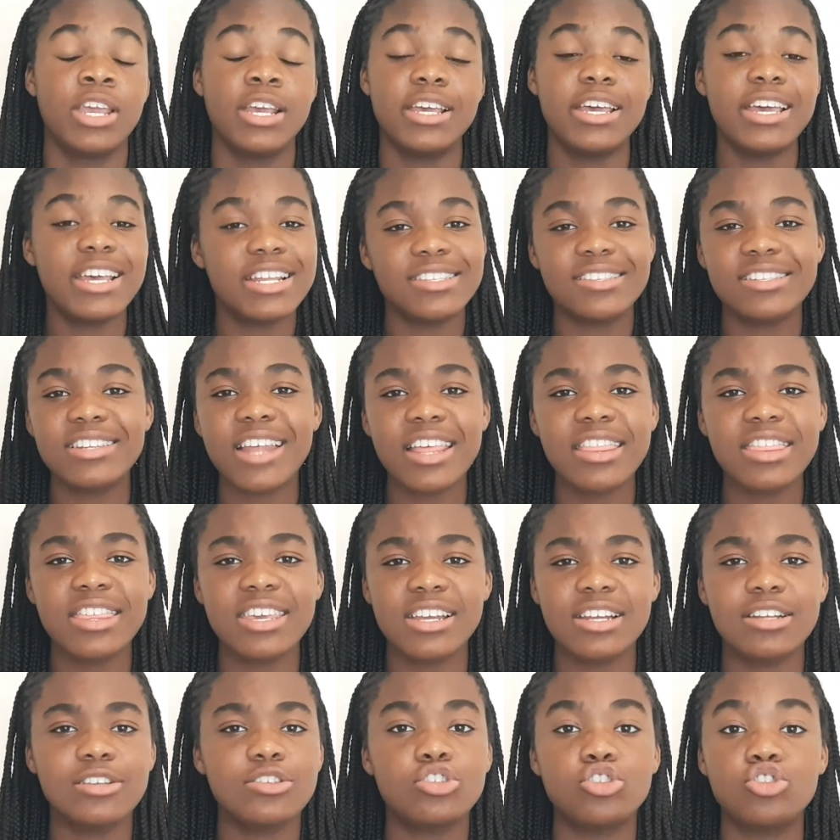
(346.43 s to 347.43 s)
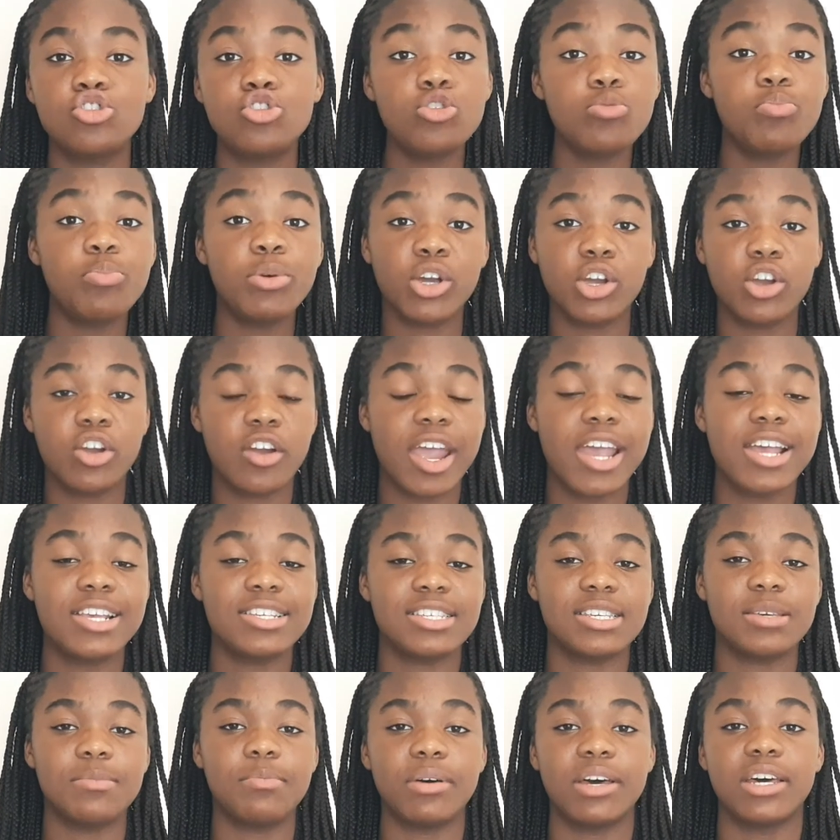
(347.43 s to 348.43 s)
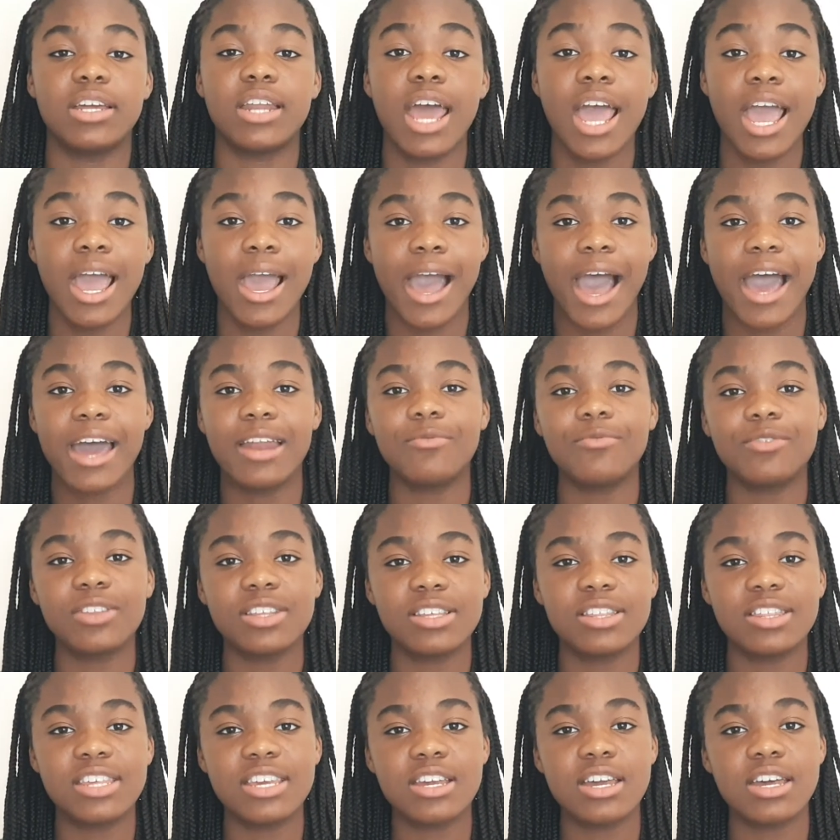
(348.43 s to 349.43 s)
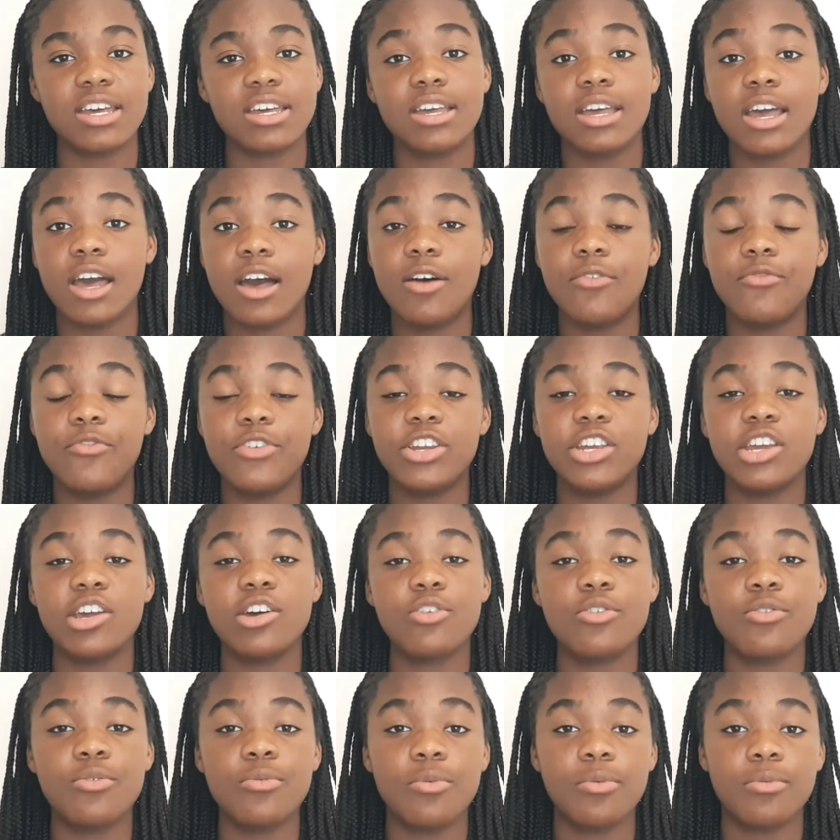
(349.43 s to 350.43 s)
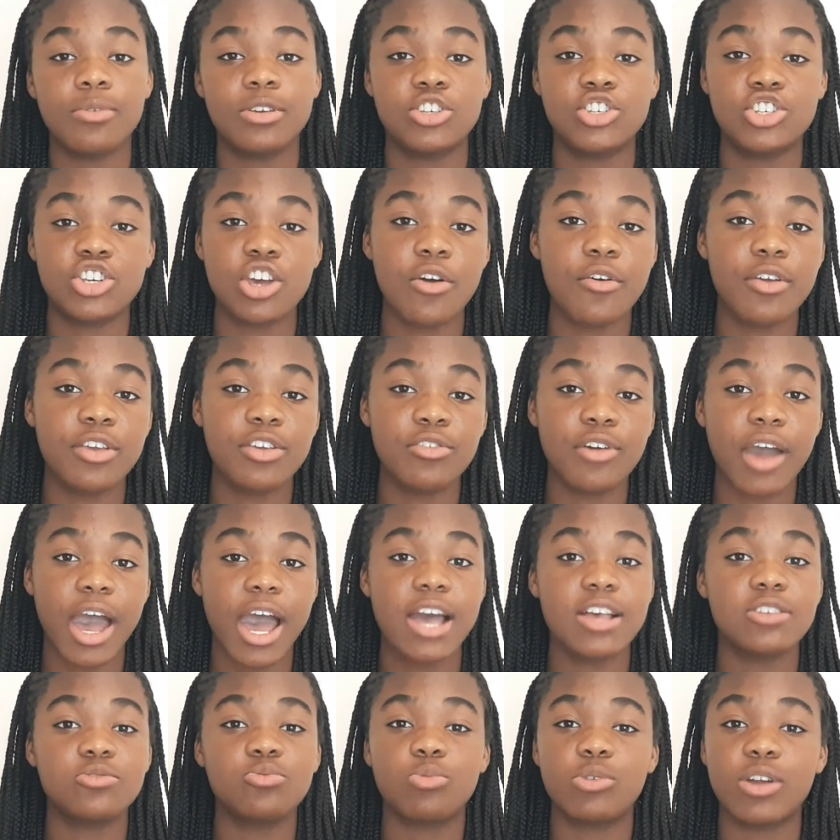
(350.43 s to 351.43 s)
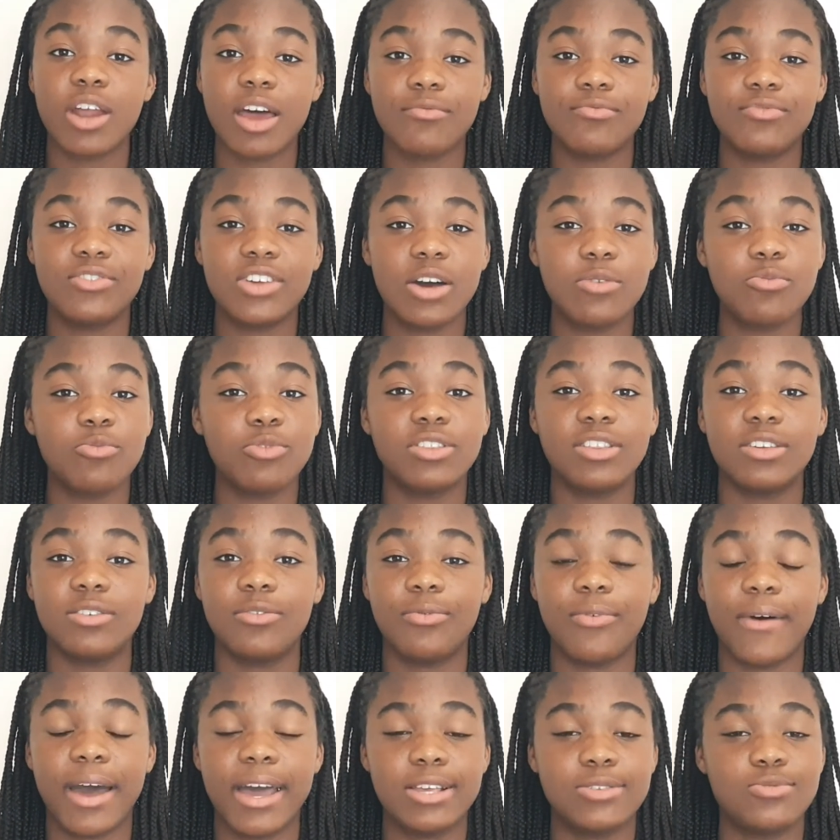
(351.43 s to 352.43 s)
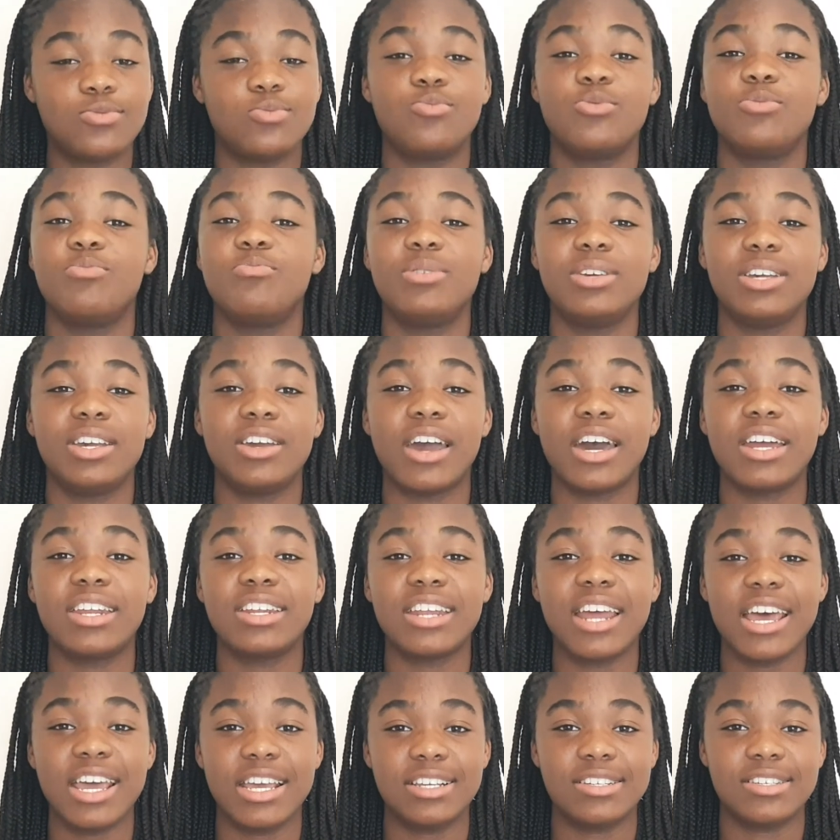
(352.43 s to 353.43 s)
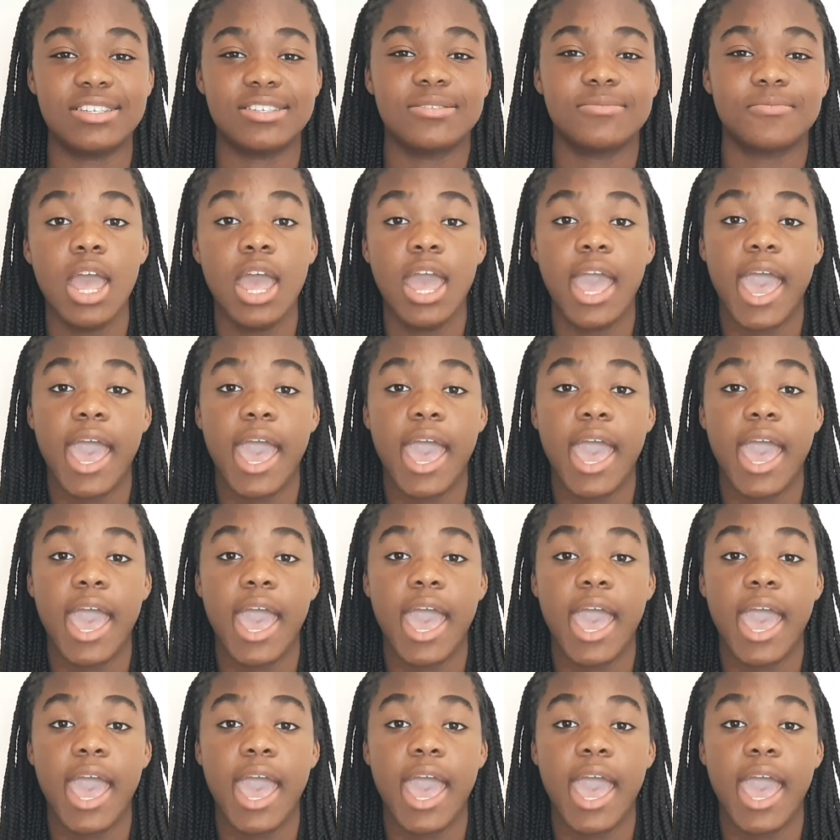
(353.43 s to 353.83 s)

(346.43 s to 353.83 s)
It's nothing super crazy, but I really think a video showing you guys what I've done with the device would be kind of nice.